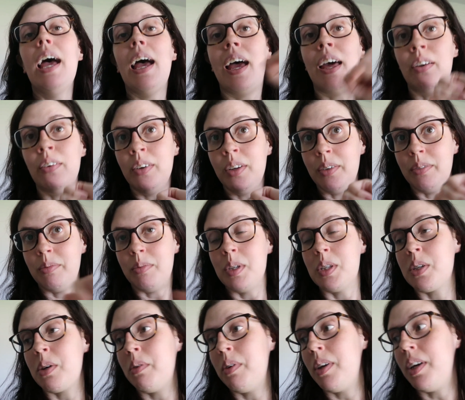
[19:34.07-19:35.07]
I don't know
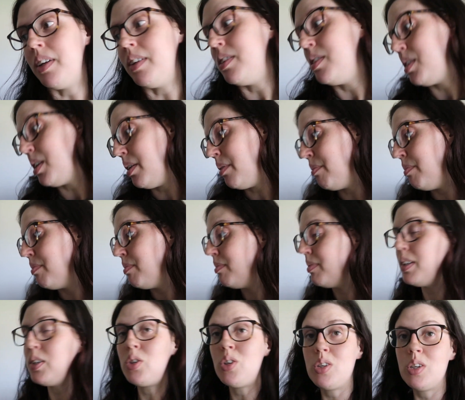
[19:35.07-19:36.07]
what's going on. So
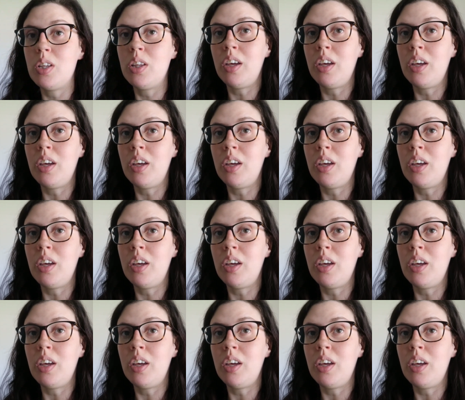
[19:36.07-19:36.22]
there's just